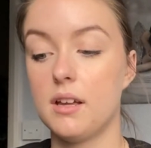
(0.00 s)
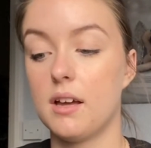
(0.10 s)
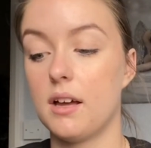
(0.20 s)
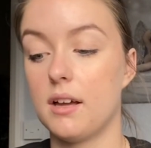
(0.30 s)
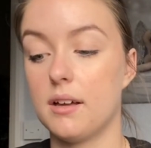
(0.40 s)

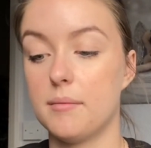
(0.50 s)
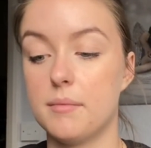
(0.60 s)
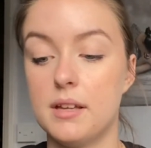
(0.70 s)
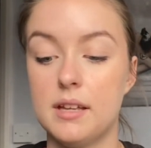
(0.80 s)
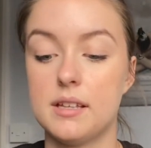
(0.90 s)

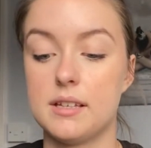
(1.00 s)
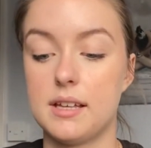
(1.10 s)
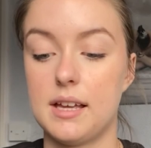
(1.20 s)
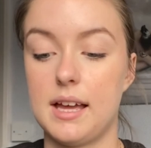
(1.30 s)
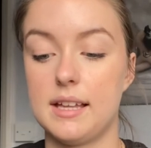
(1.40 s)

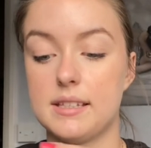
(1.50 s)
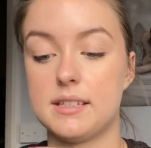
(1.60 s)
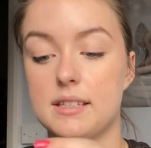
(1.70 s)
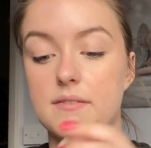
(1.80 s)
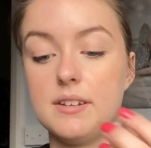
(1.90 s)
And
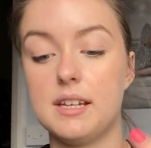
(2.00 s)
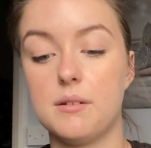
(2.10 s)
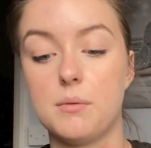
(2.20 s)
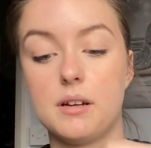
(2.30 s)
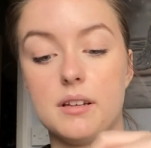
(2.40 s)
the vanilla
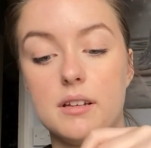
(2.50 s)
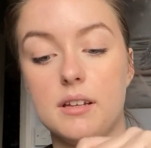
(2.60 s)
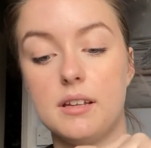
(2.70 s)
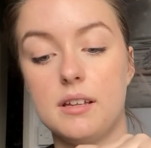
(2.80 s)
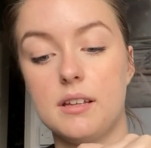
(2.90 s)

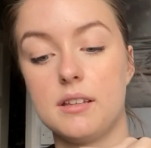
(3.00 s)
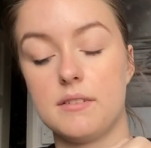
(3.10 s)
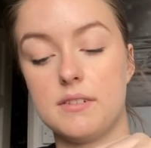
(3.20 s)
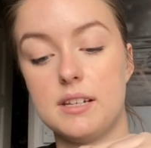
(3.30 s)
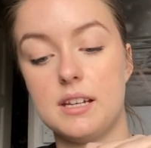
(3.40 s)

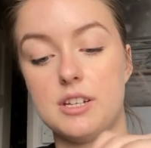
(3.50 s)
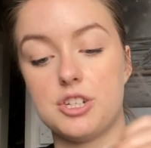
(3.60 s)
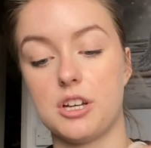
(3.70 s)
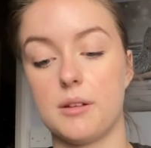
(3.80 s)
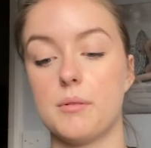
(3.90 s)
and
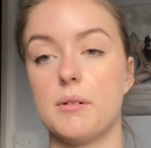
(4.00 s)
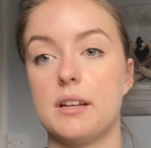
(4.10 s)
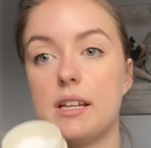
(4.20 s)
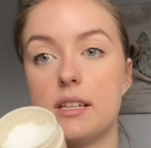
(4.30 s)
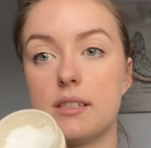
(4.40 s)
jojoba one
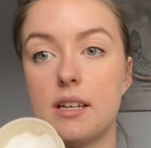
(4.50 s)
is